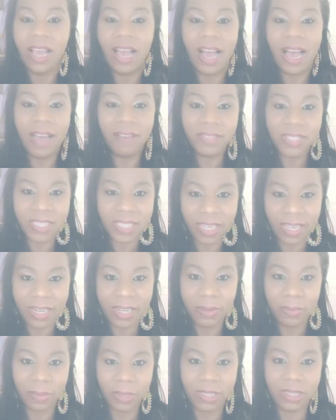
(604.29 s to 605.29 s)
I've
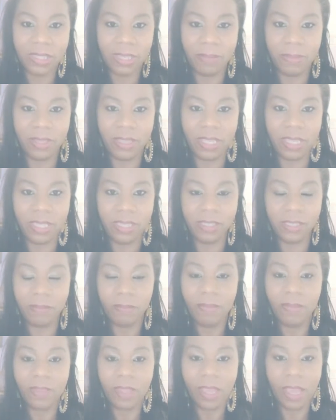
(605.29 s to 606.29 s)
studied with some of these
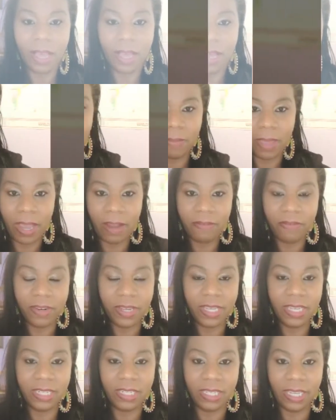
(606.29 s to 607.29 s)

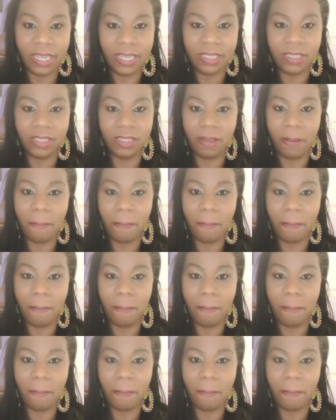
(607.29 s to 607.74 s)
African dance